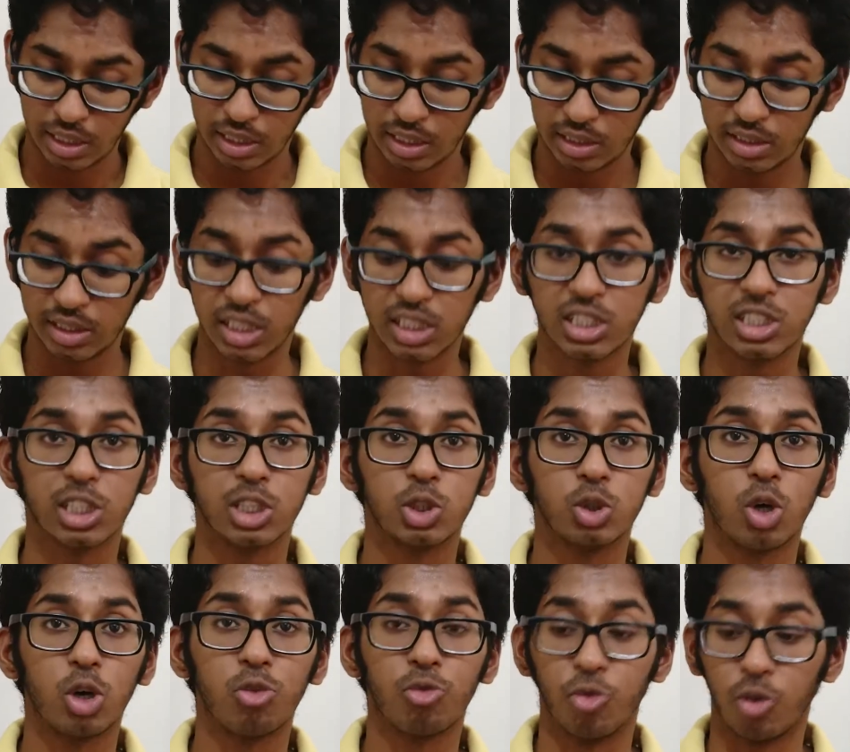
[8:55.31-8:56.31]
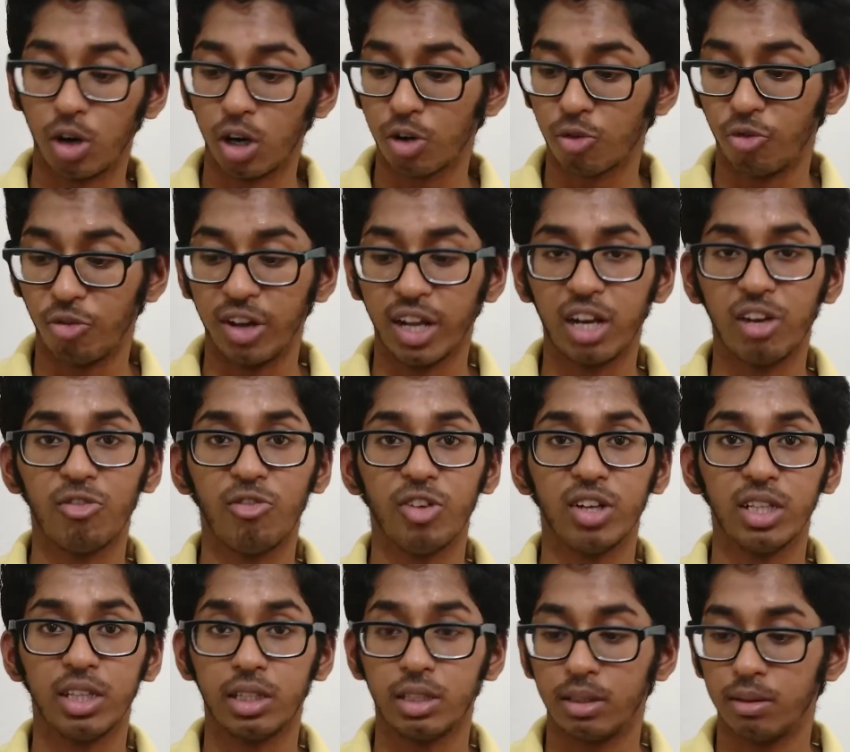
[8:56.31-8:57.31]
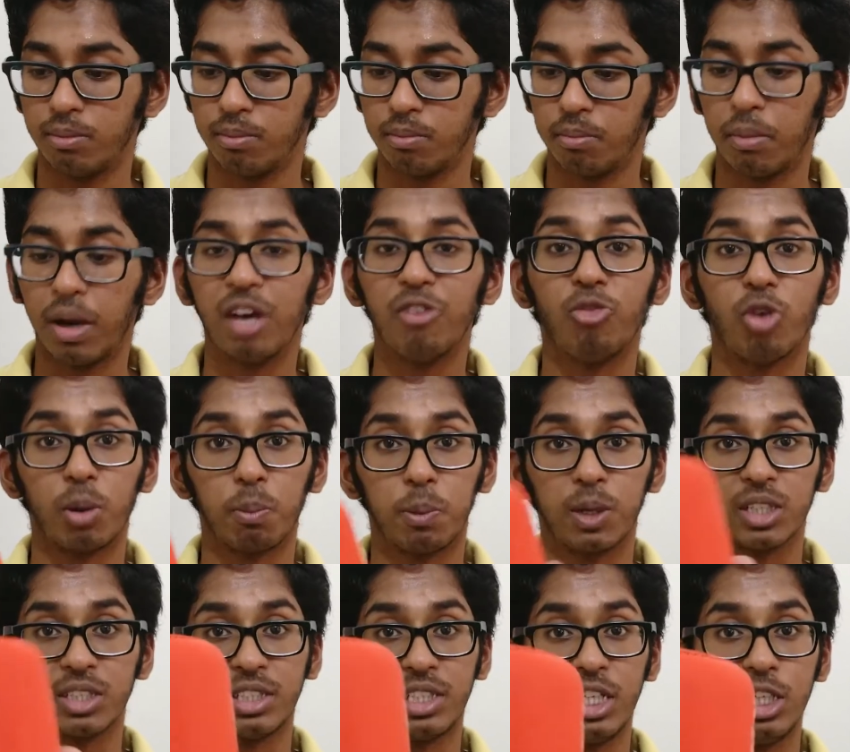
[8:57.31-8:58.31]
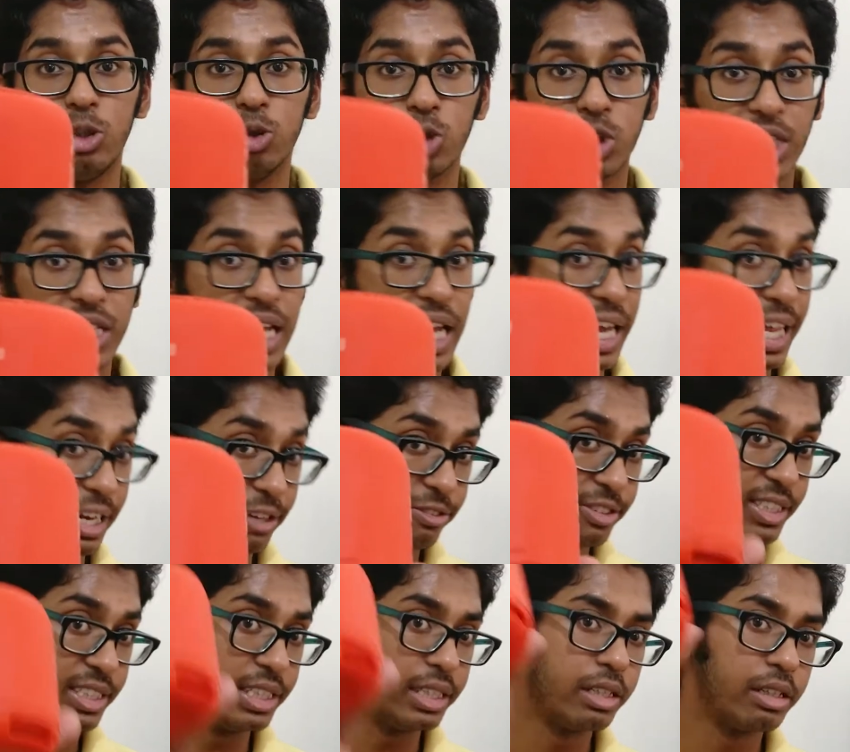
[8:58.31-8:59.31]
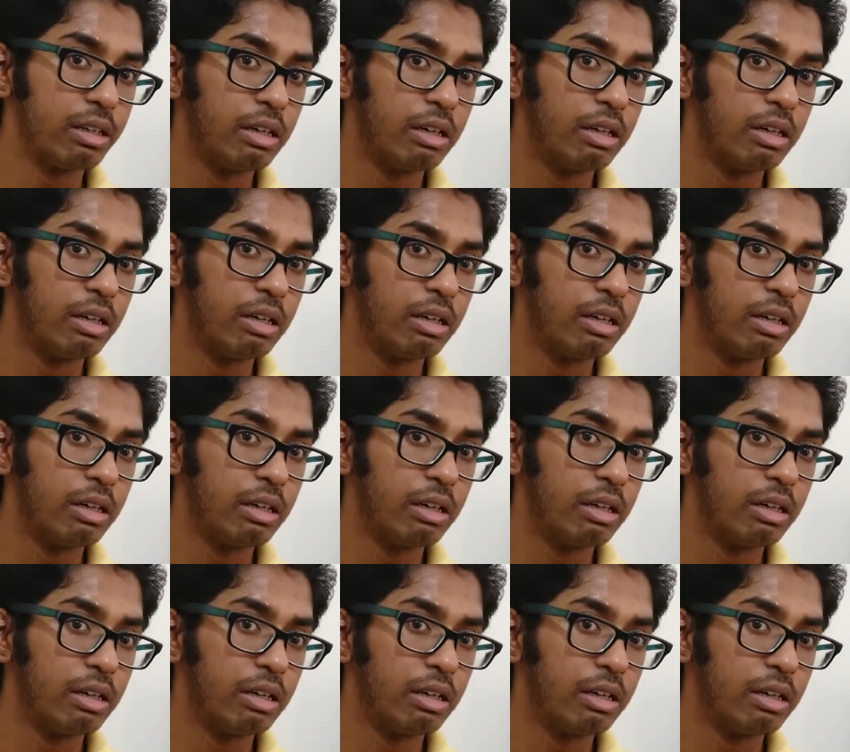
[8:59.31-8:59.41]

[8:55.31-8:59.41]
This does not work well with my OnePlus 3 using NFC.